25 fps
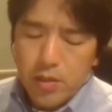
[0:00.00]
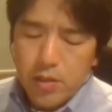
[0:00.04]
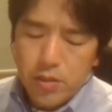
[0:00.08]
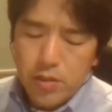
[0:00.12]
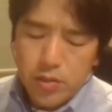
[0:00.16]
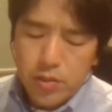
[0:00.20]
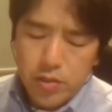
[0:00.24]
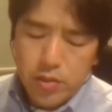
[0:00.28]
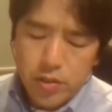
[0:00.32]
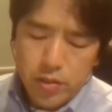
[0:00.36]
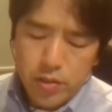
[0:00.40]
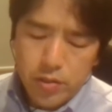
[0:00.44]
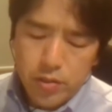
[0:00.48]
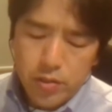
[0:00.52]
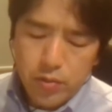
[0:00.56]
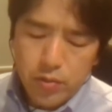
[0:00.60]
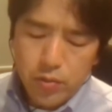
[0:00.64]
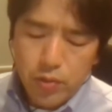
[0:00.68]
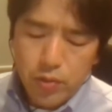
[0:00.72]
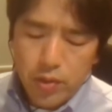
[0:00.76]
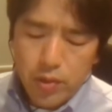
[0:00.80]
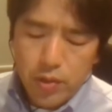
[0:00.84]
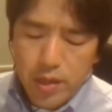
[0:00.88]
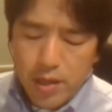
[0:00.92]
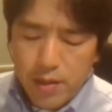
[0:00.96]

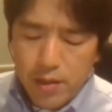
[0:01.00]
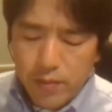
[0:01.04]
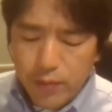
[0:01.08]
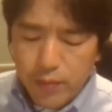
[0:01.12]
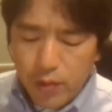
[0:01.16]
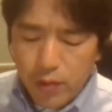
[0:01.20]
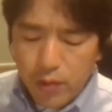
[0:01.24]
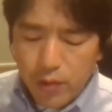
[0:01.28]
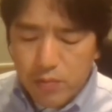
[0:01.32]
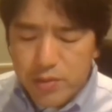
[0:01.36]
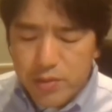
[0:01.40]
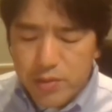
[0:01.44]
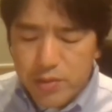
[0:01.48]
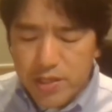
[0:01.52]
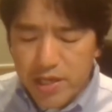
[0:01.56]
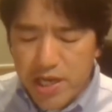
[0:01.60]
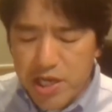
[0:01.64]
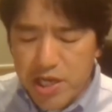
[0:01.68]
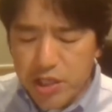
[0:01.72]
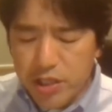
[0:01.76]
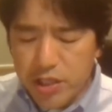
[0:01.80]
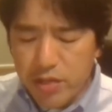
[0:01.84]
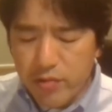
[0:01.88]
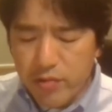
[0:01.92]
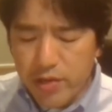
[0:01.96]
So from the
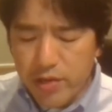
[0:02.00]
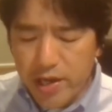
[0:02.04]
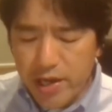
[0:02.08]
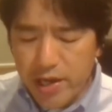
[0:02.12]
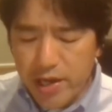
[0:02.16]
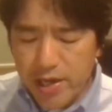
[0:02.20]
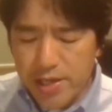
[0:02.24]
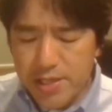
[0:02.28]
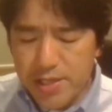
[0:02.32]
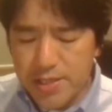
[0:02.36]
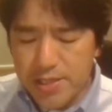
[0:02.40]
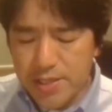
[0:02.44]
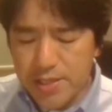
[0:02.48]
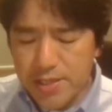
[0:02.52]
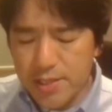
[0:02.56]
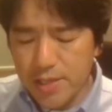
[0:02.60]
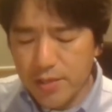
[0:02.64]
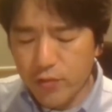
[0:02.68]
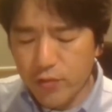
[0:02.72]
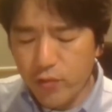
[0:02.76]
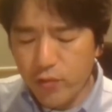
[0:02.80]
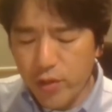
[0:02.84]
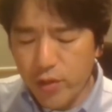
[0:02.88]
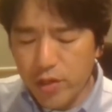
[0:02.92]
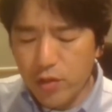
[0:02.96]
initial case
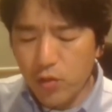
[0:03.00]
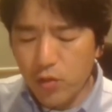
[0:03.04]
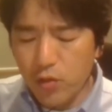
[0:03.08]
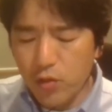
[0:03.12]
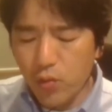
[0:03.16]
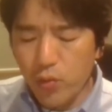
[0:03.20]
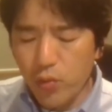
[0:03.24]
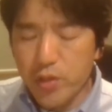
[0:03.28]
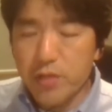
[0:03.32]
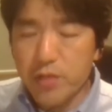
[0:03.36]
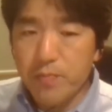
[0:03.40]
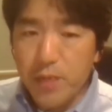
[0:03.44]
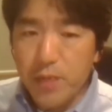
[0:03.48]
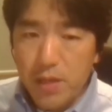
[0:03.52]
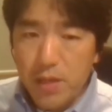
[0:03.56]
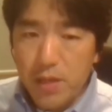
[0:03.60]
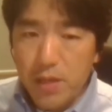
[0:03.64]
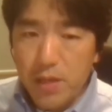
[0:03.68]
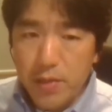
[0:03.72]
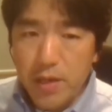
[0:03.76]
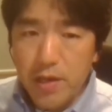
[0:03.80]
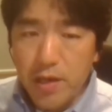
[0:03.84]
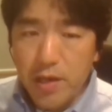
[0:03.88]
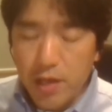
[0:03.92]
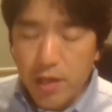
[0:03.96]
treated with
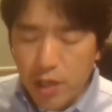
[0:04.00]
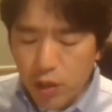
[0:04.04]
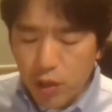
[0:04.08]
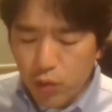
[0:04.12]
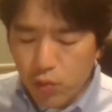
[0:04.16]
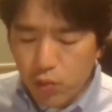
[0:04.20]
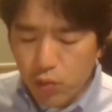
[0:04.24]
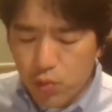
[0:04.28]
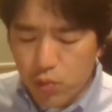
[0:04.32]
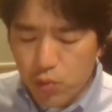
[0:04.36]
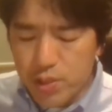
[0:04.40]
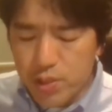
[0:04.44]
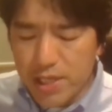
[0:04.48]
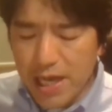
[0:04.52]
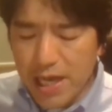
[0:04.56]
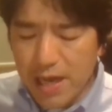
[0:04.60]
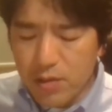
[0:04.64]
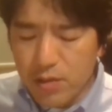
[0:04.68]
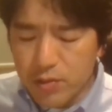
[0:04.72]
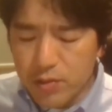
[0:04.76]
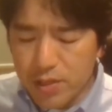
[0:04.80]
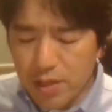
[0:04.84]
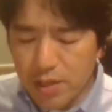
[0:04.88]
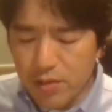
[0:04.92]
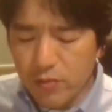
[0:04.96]
BPA in
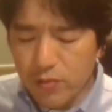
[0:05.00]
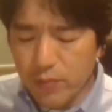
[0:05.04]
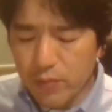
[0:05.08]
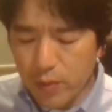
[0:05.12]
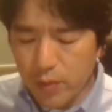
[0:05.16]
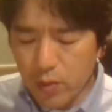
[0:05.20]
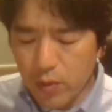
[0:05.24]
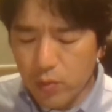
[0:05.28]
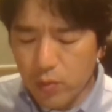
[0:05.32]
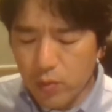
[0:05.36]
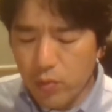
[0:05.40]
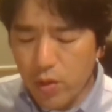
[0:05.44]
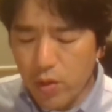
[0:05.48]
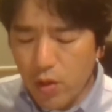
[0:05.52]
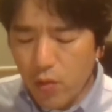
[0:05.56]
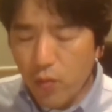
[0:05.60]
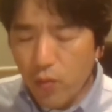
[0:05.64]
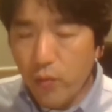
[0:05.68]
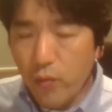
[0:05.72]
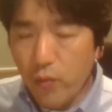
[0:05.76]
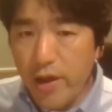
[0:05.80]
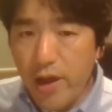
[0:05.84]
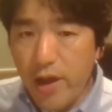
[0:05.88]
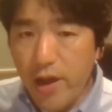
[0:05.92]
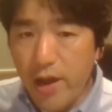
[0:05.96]
2004,
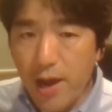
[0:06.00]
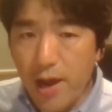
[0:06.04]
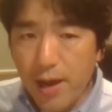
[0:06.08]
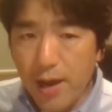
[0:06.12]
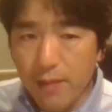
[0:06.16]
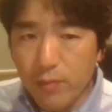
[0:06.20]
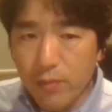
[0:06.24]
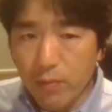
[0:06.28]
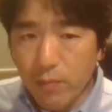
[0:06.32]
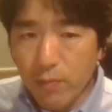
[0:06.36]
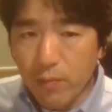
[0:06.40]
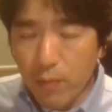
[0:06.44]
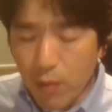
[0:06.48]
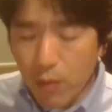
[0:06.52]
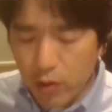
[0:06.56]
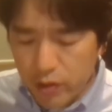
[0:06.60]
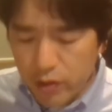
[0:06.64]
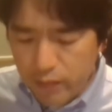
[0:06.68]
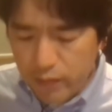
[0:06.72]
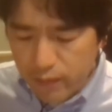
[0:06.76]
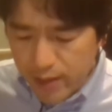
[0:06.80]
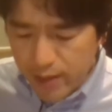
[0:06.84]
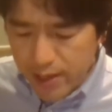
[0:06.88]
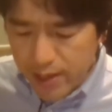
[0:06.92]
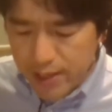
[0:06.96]
we have
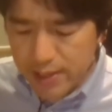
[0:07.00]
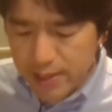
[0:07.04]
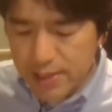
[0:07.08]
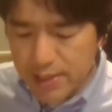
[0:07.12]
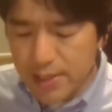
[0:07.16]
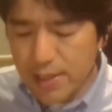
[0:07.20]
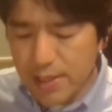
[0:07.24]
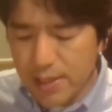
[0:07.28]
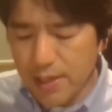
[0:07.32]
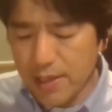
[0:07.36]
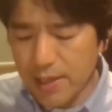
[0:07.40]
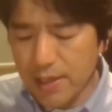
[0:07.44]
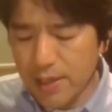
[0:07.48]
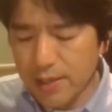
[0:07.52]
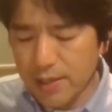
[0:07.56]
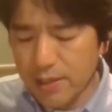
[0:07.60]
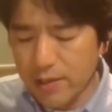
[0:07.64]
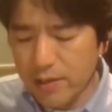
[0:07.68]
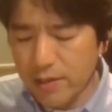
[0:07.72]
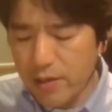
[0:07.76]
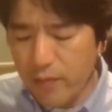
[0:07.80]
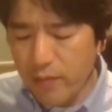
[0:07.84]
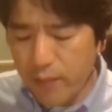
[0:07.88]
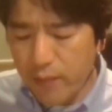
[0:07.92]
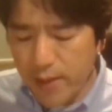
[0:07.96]
modified and
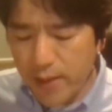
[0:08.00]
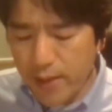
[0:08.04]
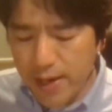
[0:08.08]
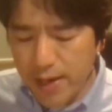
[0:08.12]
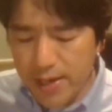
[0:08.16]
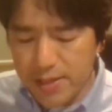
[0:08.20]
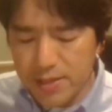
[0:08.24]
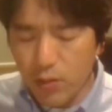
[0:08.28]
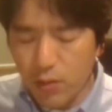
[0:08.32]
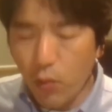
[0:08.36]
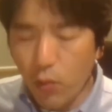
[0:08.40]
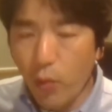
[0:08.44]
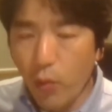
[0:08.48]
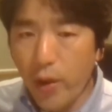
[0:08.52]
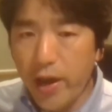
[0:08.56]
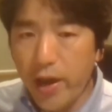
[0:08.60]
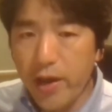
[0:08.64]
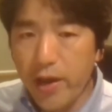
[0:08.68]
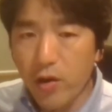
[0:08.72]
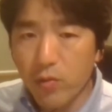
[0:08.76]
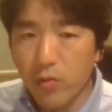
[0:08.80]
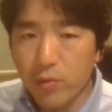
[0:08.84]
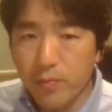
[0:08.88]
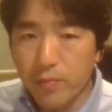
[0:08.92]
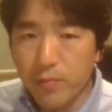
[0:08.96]
defined the
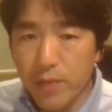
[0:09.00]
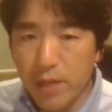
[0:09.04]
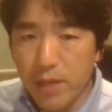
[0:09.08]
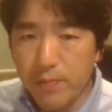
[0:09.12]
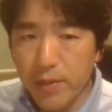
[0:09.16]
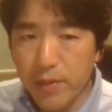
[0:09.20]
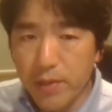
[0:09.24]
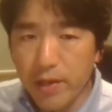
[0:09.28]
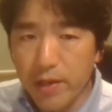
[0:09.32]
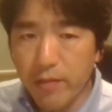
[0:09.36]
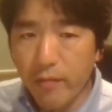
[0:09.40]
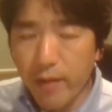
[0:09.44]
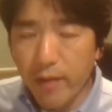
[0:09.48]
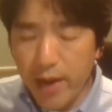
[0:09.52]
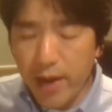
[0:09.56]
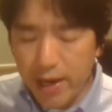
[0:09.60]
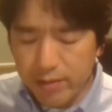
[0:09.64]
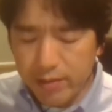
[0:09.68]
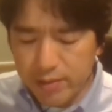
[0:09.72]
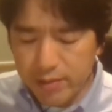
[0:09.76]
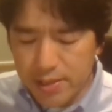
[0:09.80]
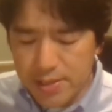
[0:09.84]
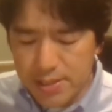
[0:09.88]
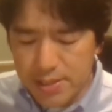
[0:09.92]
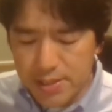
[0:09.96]
way of BP like
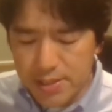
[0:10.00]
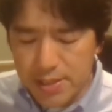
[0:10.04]
this.